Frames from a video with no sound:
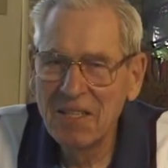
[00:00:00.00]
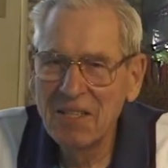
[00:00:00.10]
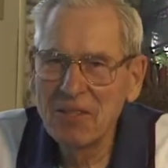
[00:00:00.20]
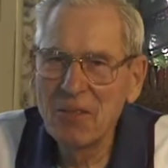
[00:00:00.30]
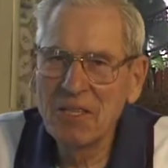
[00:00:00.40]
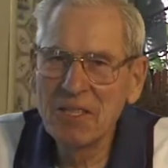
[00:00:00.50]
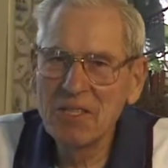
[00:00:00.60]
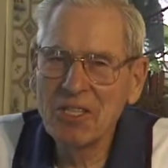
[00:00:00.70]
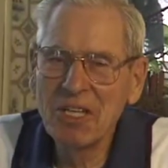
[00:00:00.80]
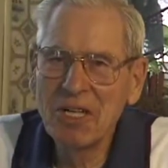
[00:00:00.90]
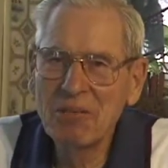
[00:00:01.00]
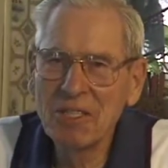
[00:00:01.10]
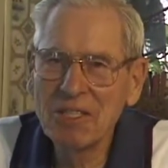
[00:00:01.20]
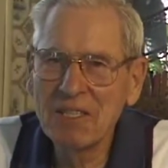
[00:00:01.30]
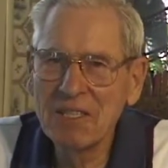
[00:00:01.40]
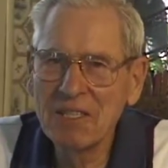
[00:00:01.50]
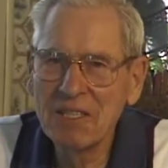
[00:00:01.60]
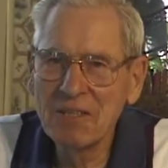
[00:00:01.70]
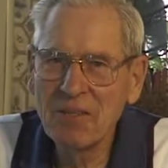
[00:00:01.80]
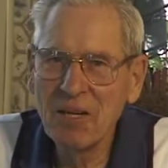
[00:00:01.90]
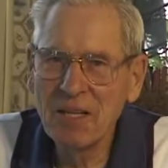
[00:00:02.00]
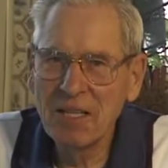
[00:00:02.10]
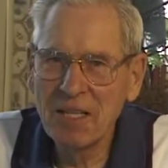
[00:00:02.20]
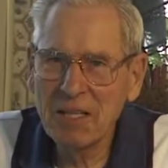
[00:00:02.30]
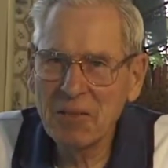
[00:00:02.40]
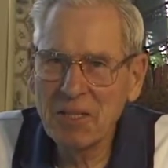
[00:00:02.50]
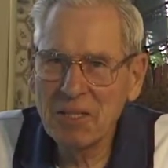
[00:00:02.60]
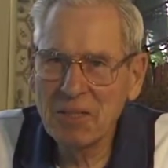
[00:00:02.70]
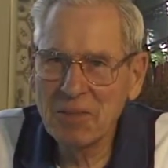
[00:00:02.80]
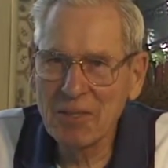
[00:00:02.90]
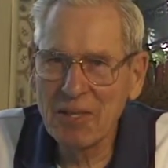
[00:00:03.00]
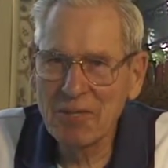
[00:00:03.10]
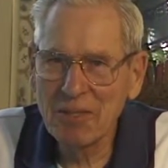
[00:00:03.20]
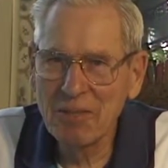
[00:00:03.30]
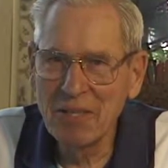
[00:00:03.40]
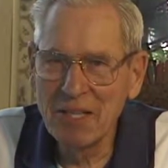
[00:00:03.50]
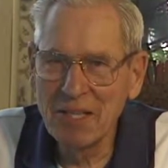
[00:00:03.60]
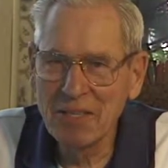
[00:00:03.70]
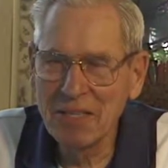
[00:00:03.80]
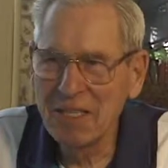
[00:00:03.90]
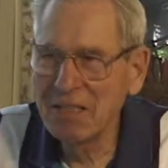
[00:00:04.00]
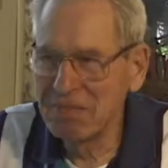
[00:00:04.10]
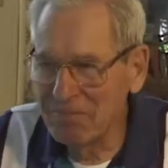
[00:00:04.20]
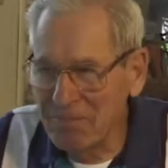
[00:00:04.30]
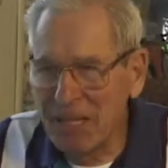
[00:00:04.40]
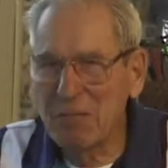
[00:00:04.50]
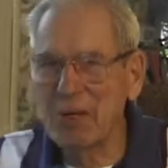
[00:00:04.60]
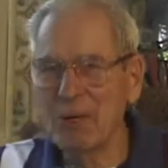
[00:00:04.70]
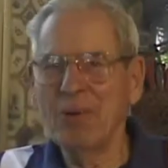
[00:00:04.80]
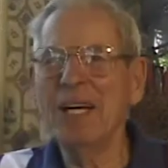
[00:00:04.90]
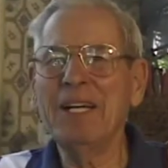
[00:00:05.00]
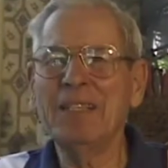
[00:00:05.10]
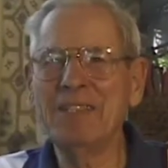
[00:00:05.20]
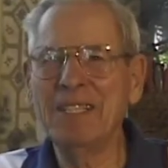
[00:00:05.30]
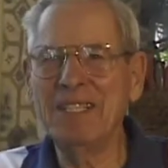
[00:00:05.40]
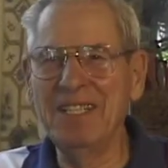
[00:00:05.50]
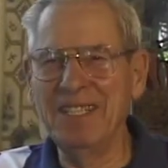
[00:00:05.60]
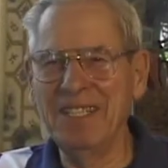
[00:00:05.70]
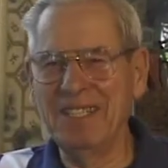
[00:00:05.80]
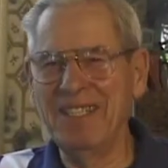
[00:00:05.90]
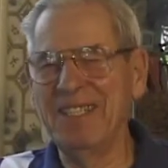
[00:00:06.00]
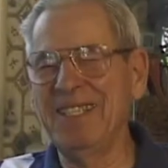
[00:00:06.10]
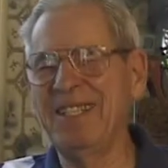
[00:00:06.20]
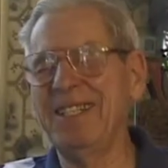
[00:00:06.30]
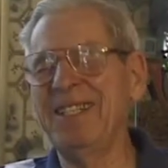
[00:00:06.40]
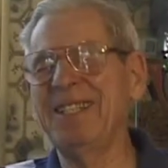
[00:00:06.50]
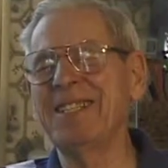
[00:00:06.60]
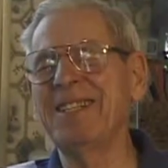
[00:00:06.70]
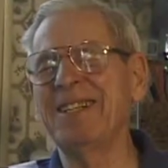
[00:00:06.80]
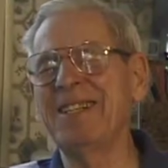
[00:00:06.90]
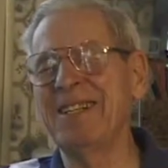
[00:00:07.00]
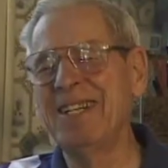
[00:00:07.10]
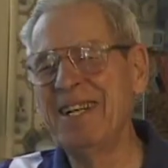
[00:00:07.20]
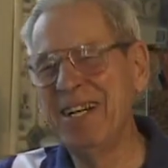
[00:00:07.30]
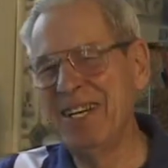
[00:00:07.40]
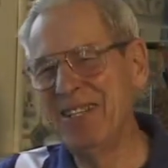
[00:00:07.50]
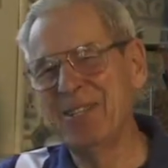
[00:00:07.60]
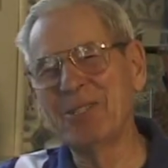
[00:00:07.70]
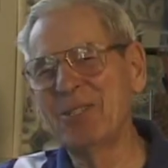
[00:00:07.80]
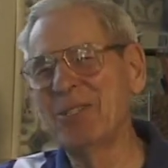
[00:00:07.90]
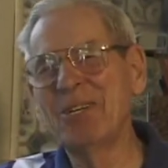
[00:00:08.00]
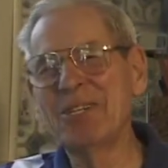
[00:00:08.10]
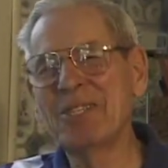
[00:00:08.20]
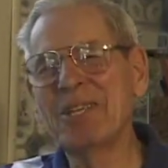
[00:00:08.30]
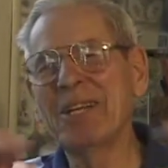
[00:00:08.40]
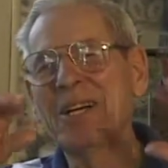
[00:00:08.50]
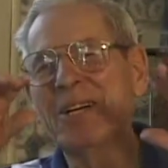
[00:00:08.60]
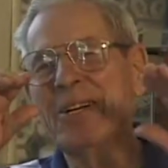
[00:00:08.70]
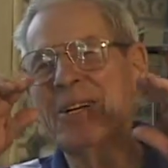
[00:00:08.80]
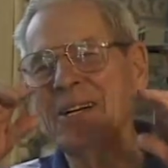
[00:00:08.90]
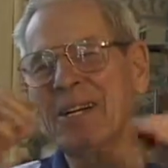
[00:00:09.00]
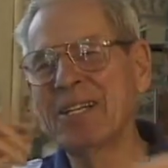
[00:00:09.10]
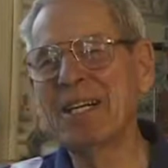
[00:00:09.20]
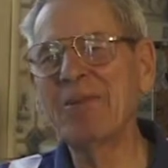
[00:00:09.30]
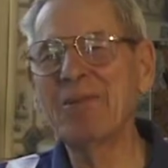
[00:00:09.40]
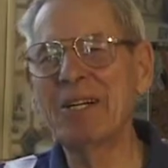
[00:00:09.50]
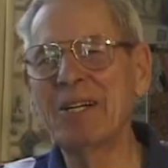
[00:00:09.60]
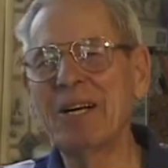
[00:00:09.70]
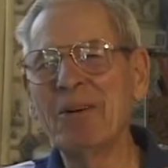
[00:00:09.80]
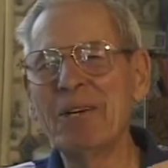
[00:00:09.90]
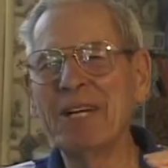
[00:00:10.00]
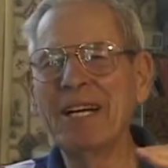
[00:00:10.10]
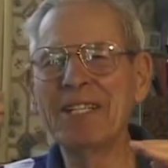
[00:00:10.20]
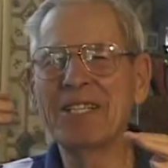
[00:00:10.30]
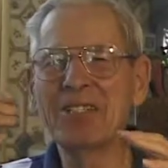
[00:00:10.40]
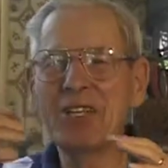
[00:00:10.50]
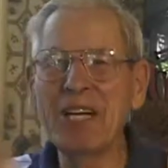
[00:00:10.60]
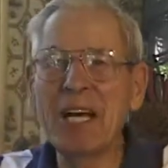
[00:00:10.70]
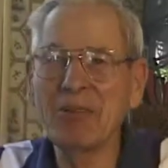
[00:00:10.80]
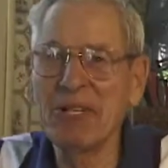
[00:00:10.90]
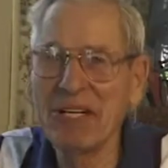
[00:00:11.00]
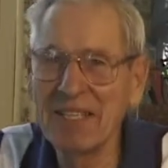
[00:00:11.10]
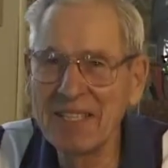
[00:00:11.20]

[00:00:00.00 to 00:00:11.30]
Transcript: during this time that all the electricity was off and everything else, and I'm going to write, see. So I no sooner sit down at the doggone typewriter, I realized it's electric.